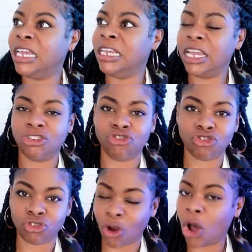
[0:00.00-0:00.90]
get
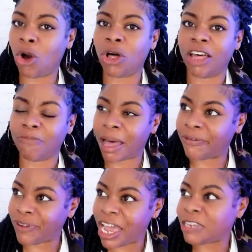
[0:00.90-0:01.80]
control of my
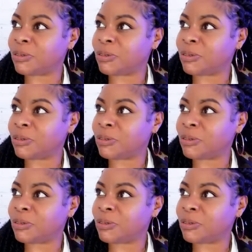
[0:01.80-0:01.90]
flesh